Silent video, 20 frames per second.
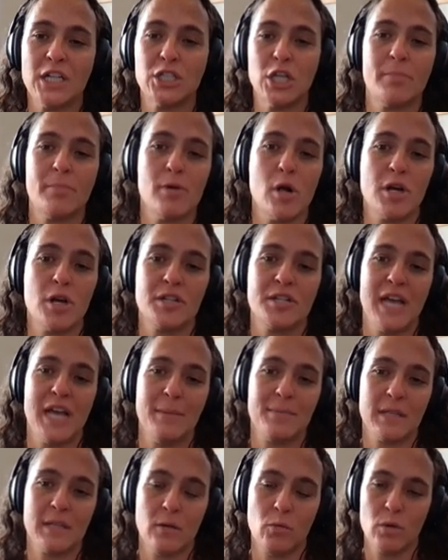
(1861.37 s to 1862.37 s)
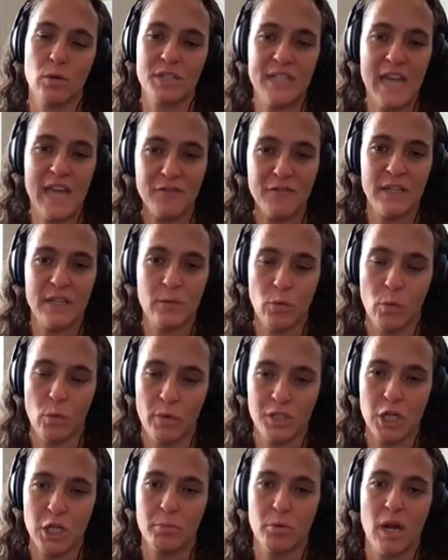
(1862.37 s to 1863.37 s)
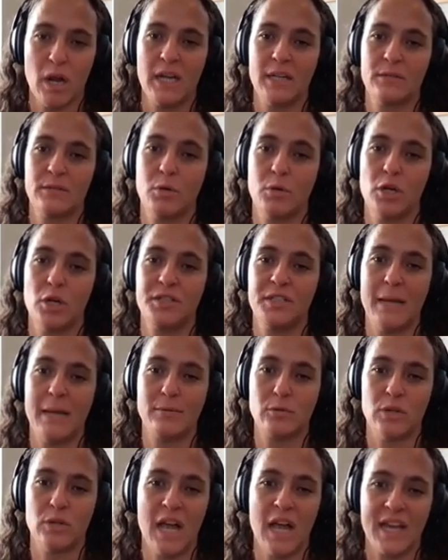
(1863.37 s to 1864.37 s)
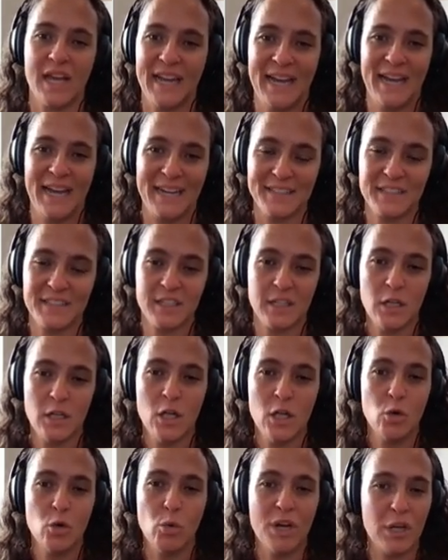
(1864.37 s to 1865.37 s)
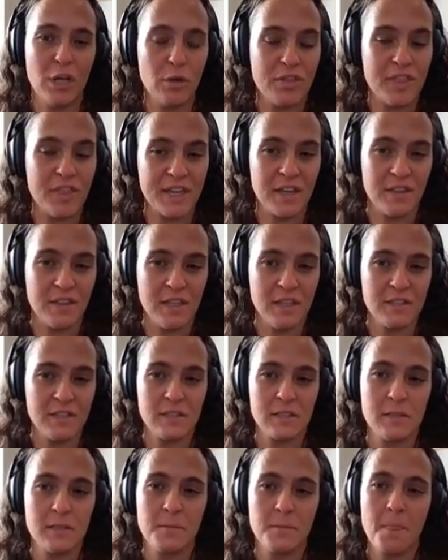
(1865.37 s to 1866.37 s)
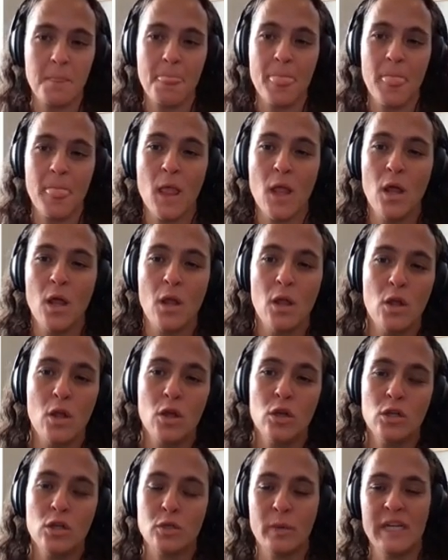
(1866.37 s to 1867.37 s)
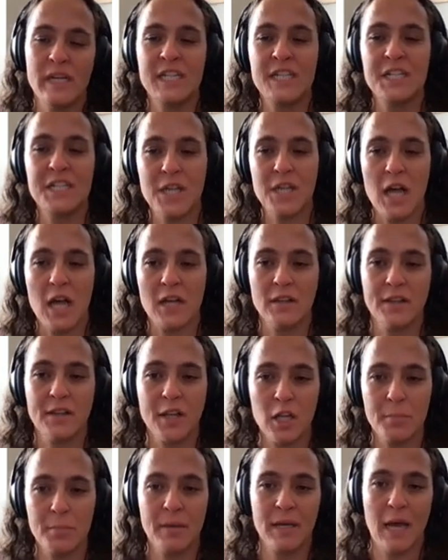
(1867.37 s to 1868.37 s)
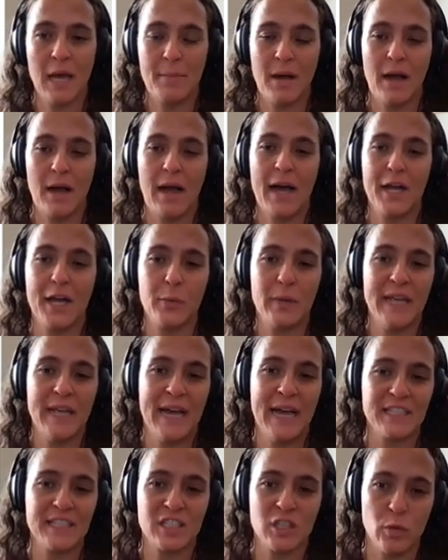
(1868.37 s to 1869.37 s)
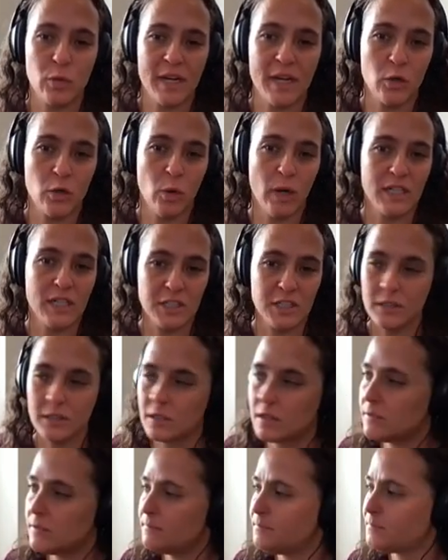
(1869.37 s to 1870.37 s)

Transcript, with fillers: to show prototypes. We're definitely, when we show product prototypes, we're not going to ask, what do you think of this? So we need to talk a little bit about how do we ask the right questions.